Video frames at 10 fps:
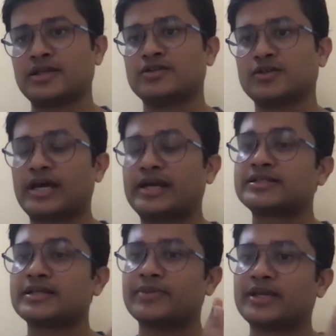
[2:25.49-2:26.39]
So that is
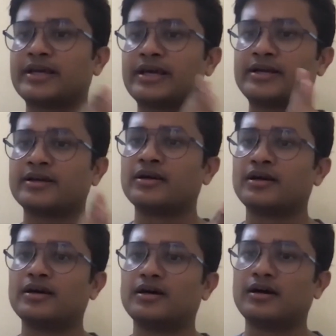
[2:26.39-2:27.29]
something that
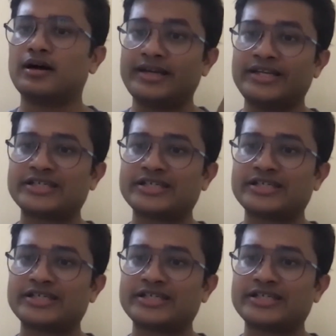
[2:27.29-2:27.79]
Anish